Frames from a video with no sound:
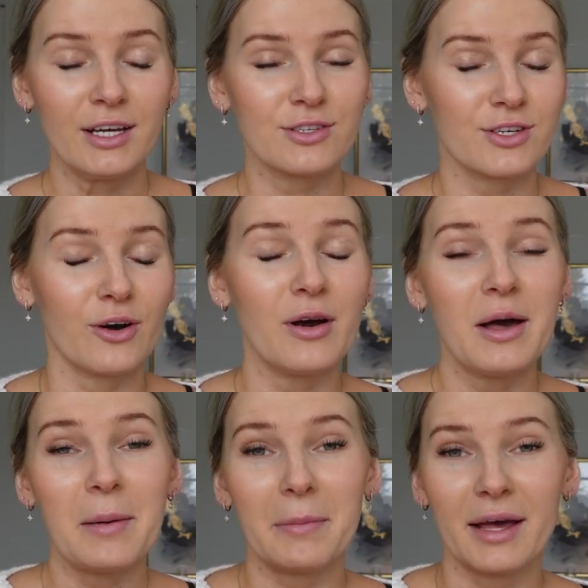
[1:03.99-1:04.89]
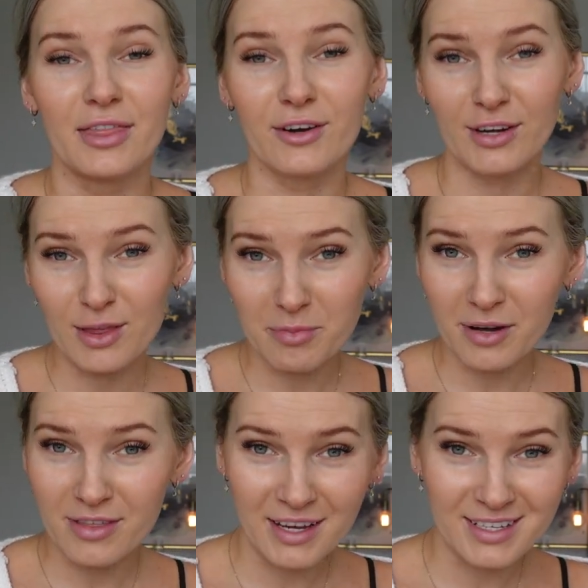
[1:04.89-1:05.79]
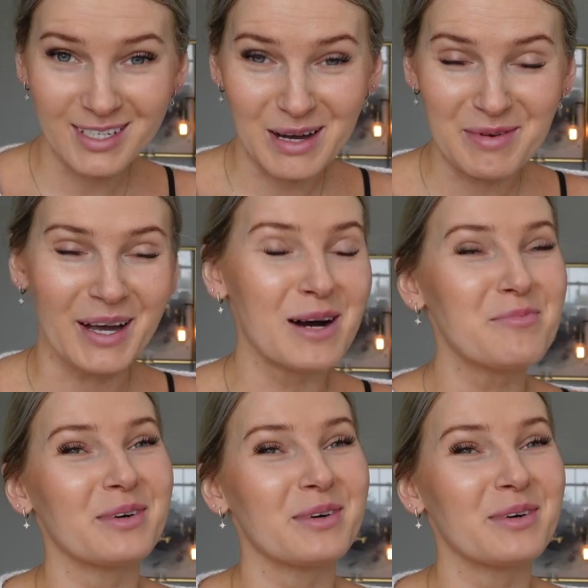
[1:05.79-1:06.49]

So my 30th birthday is coming up.